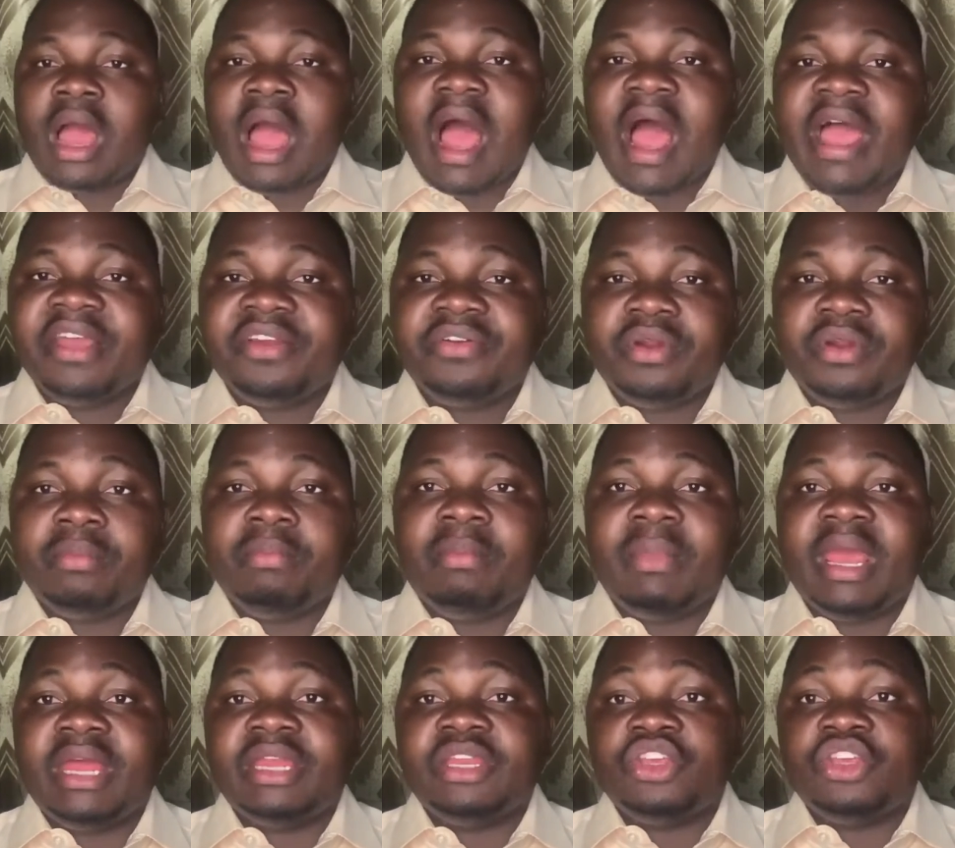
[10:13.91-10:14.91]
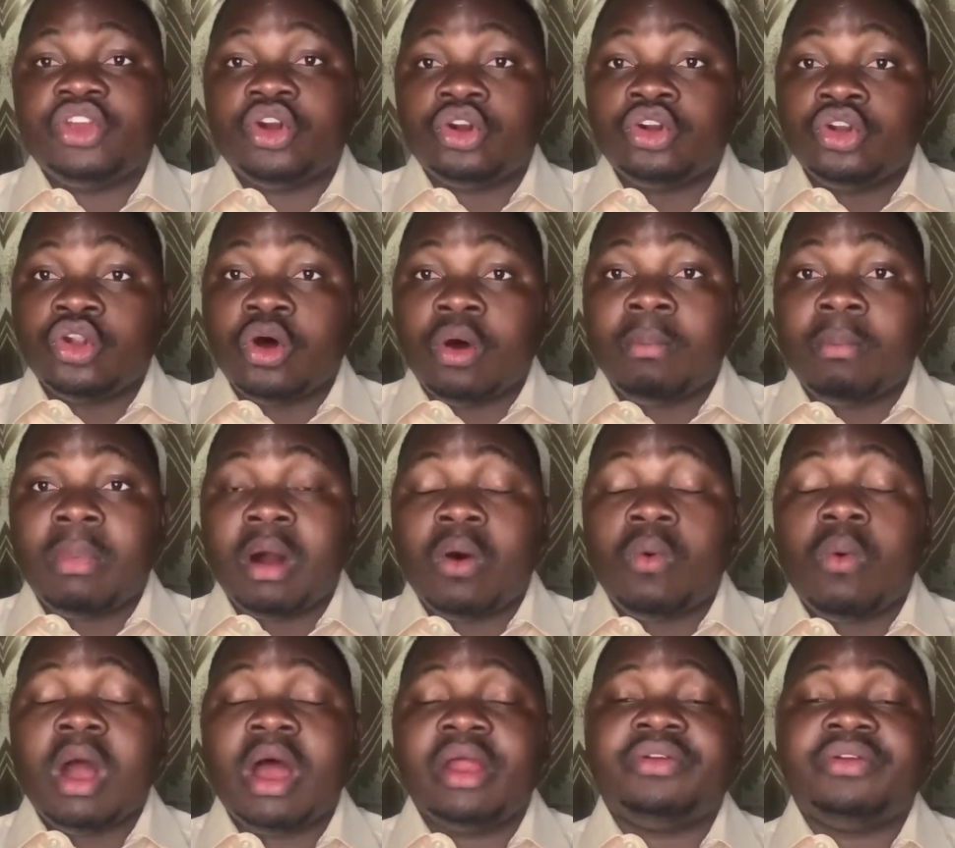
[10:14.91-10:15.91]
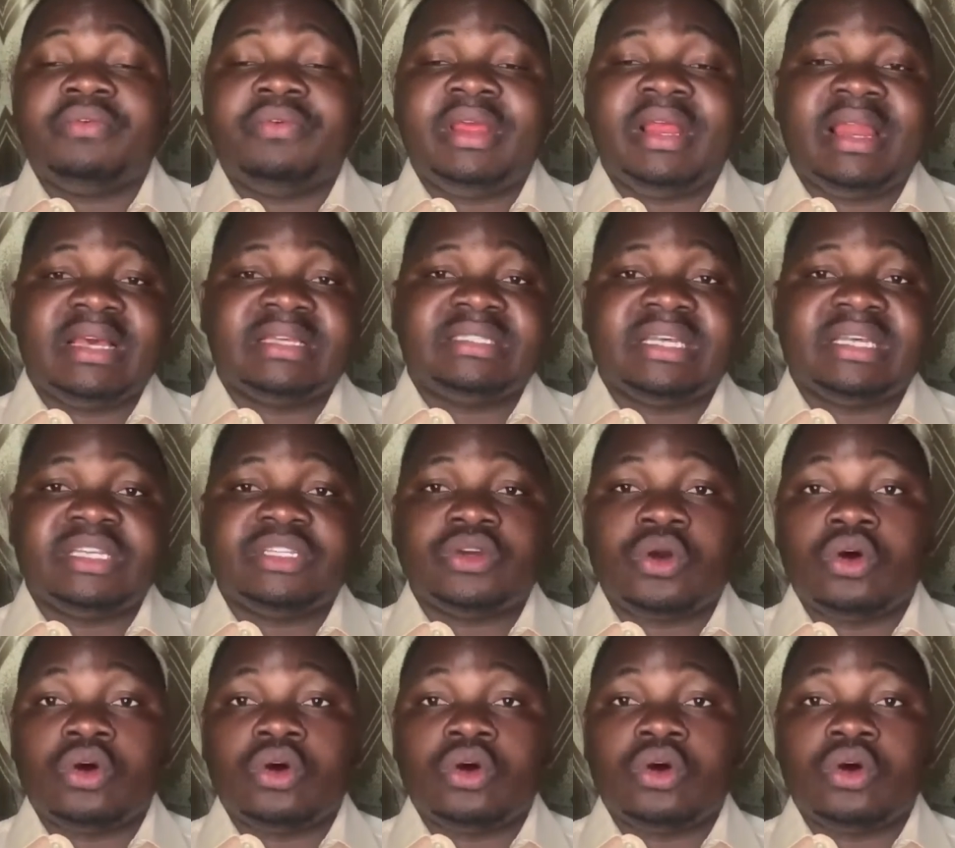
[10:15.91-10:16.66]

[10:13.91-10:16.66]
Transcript: I remain your number one real estate